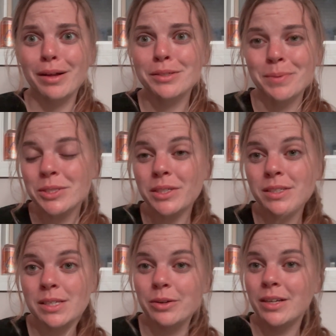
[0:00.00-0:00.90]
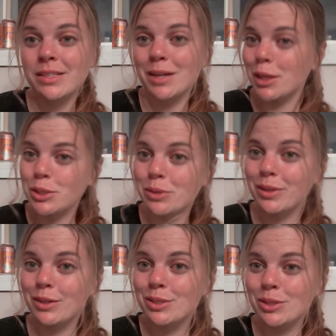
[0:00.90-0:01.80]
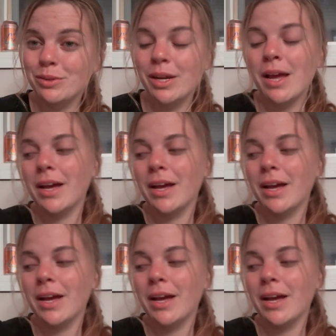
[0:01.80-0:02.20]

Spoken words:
especially considering it's on the 2-liter tune.